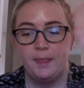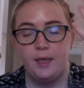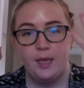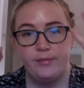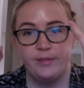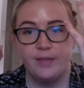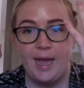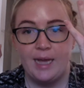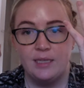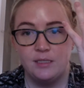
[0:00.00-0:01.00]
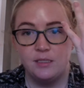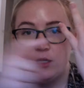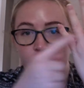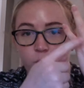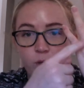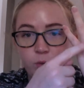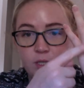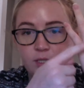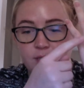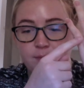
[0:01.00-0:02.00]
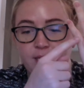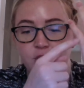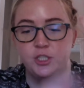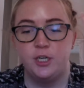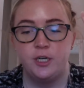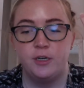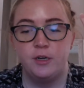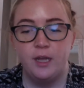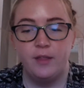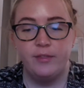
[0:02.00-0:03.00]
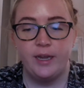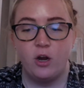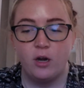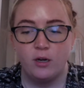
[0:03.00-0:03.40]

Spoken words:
And then last, we want to make sure that